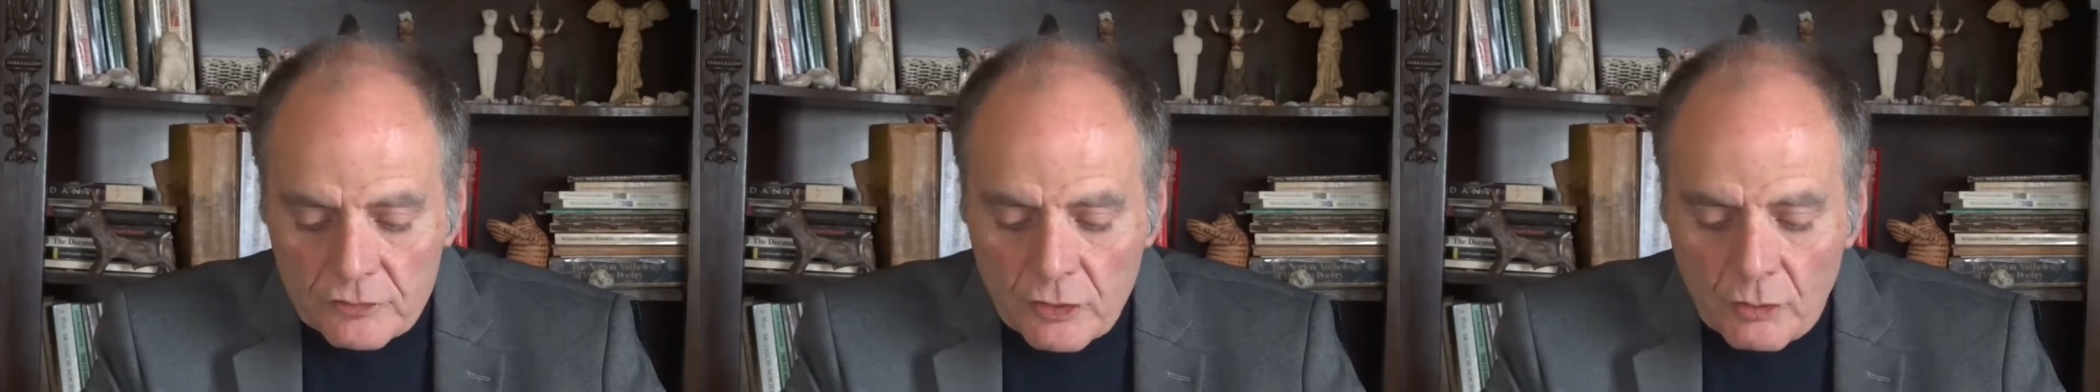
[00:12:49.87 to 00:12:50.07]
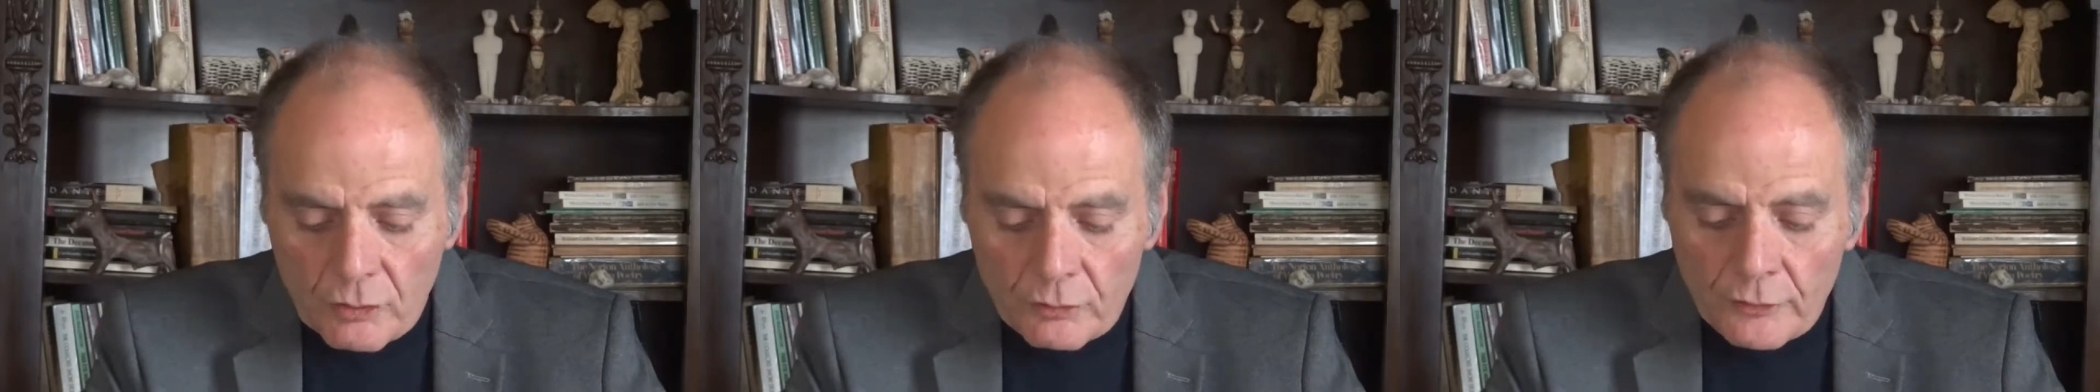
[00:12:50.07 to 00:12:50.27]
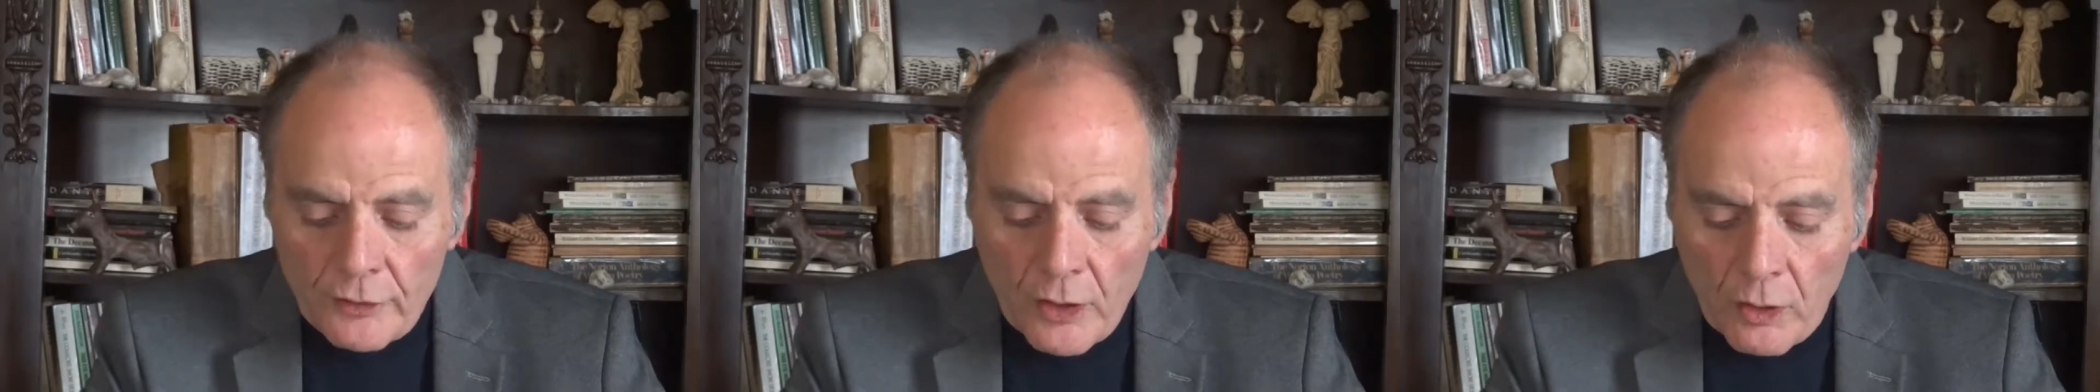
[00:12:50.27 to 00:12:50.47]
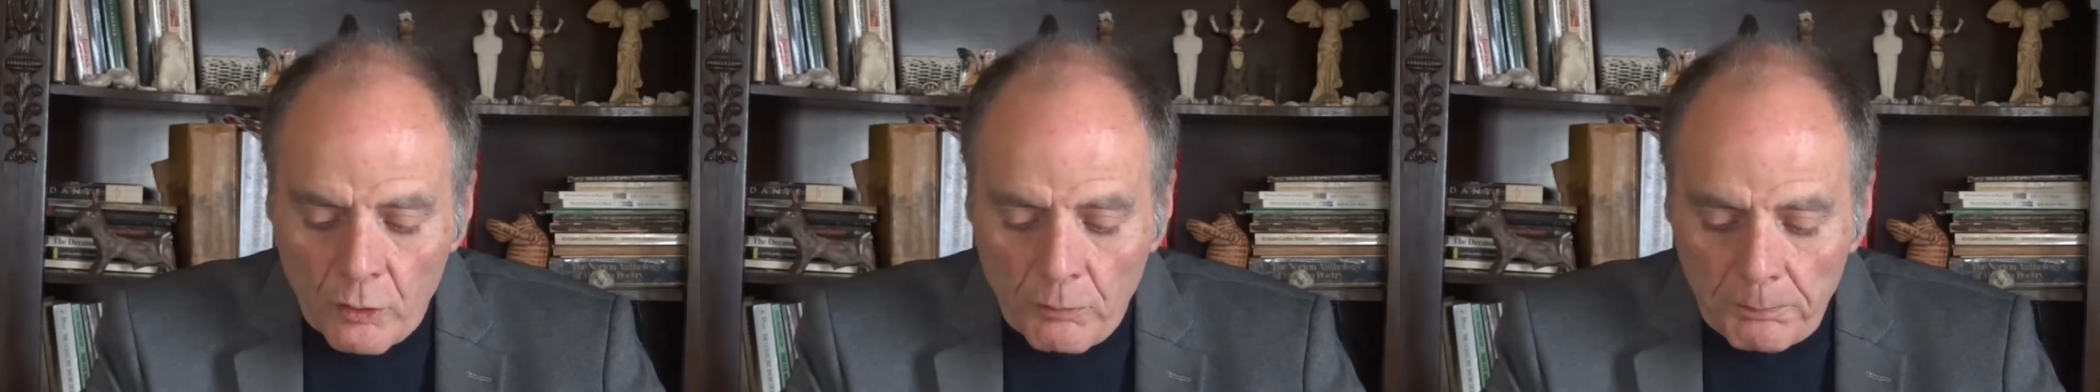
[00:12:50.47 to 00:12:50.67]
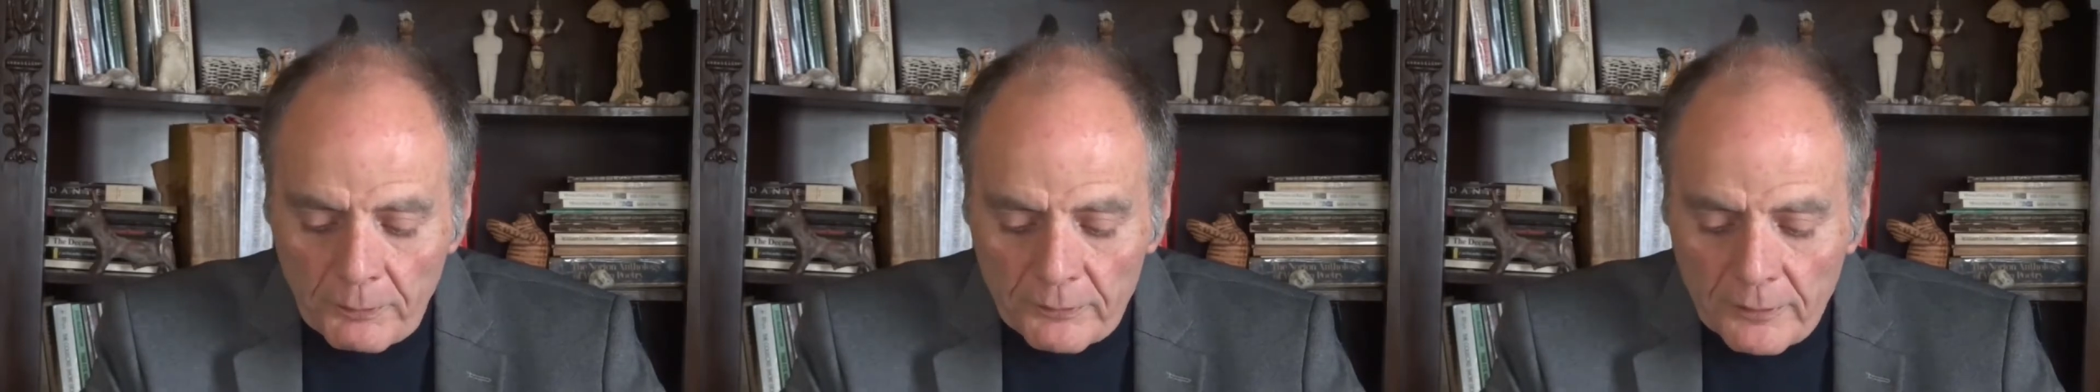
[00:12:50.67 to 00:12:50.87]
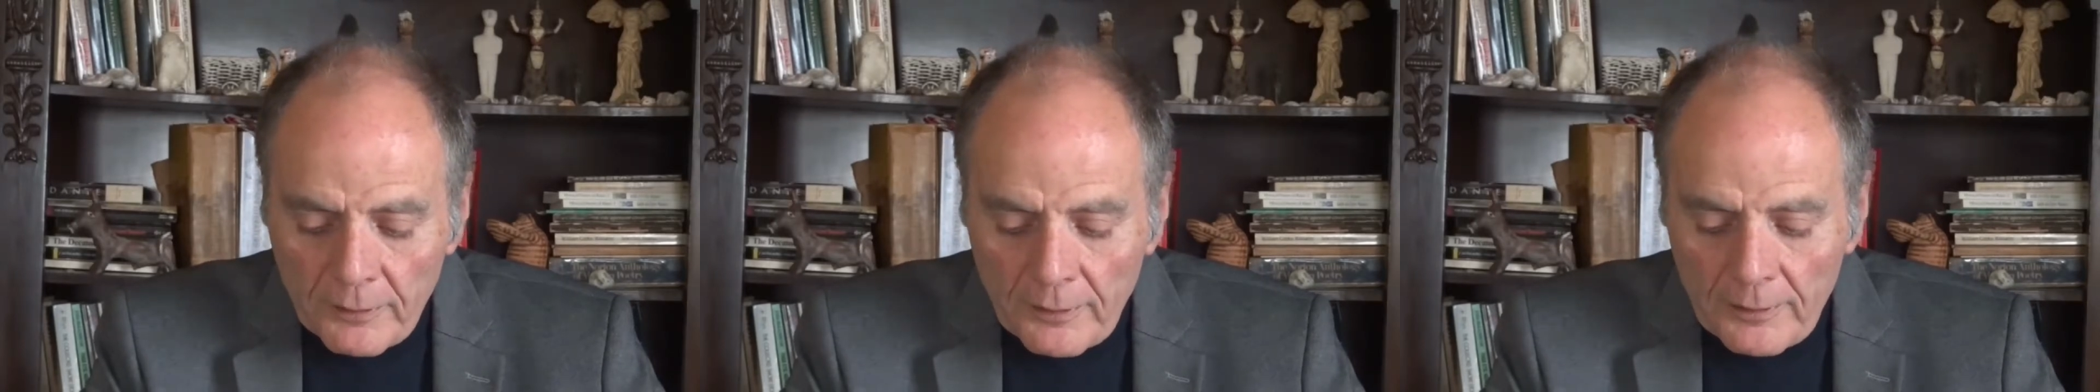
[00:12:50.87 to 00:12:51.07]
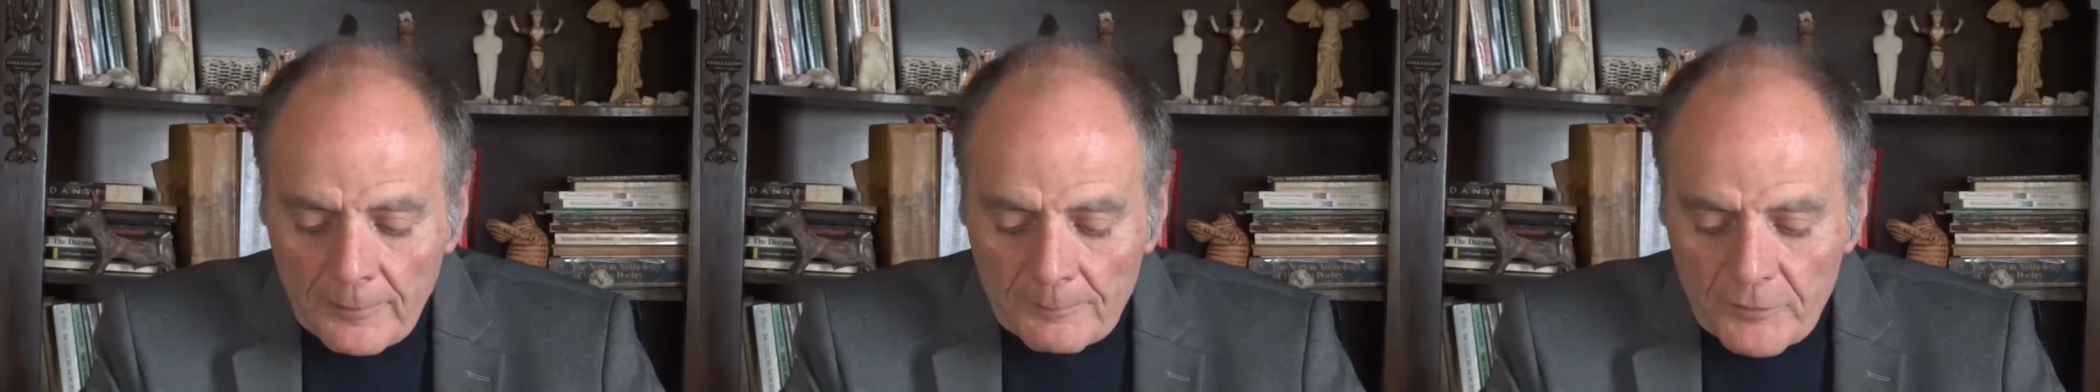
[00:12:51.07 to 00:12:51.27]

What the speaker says: torn open,